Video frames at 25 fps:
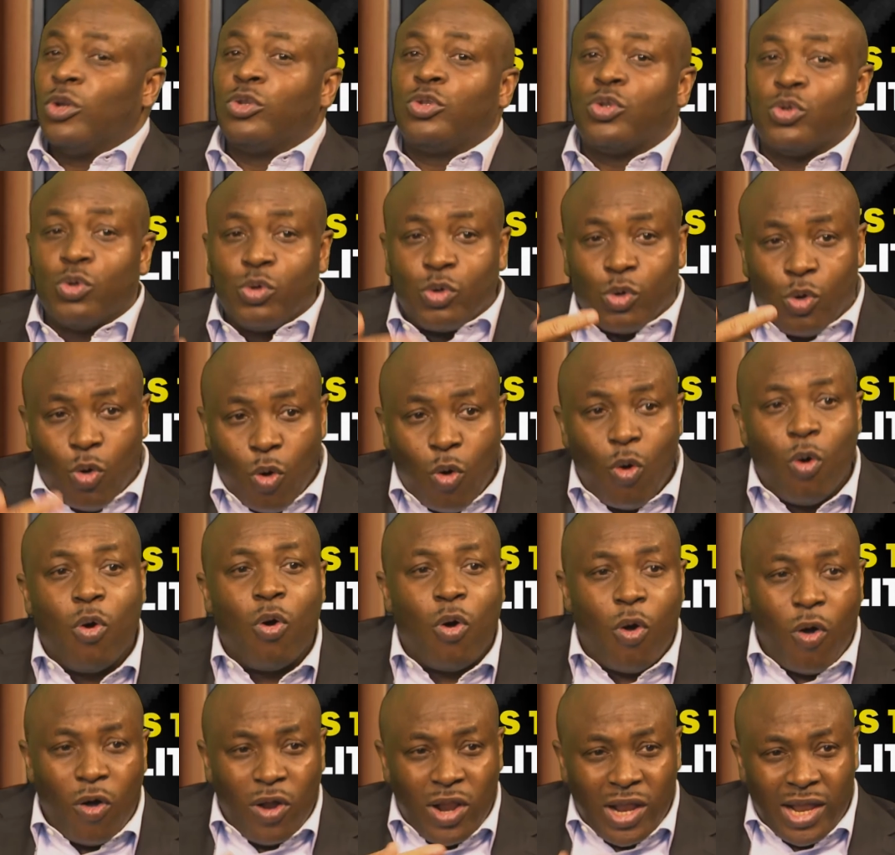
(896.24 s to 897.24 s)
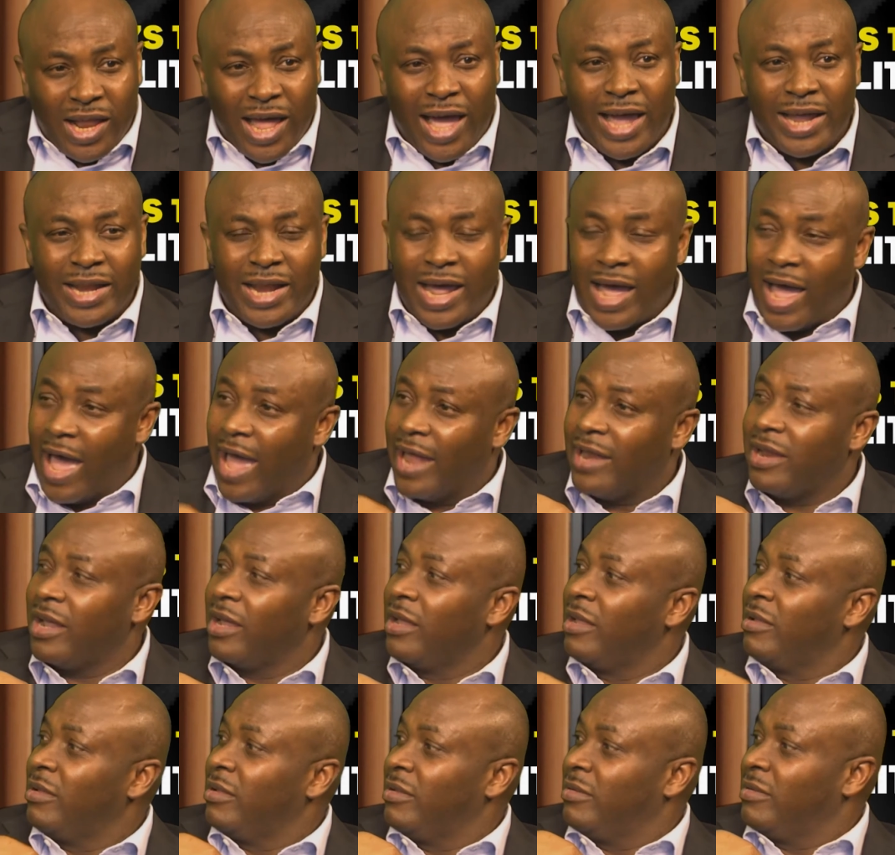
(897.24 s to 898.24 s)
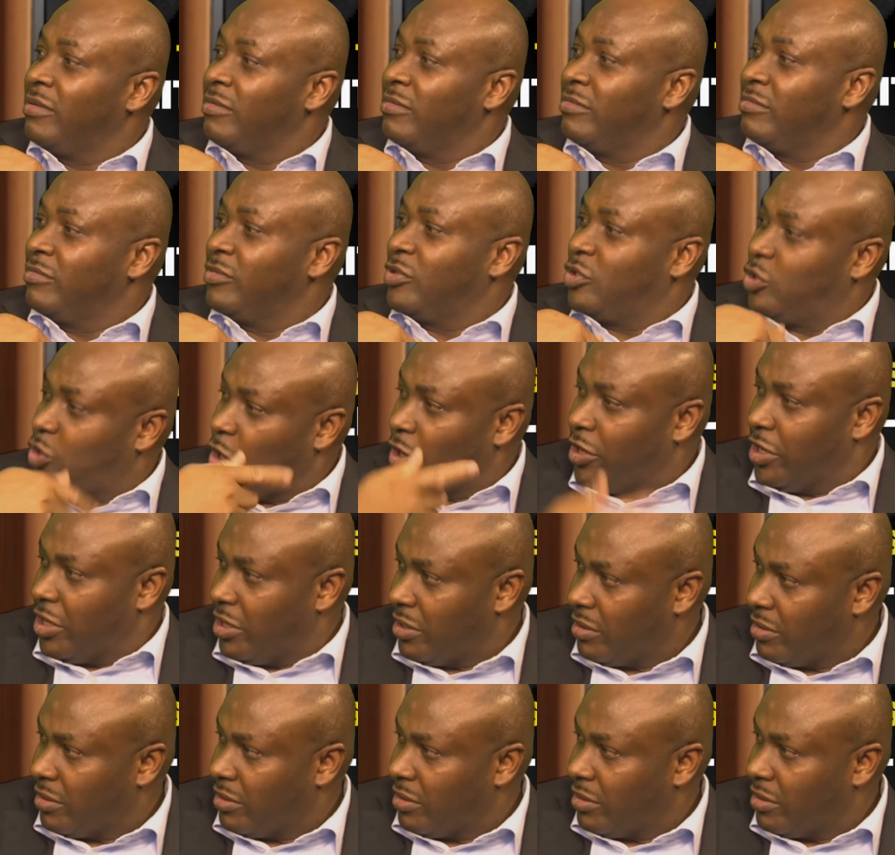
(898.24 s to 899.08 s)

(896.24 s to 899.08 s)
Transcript: to go online and study.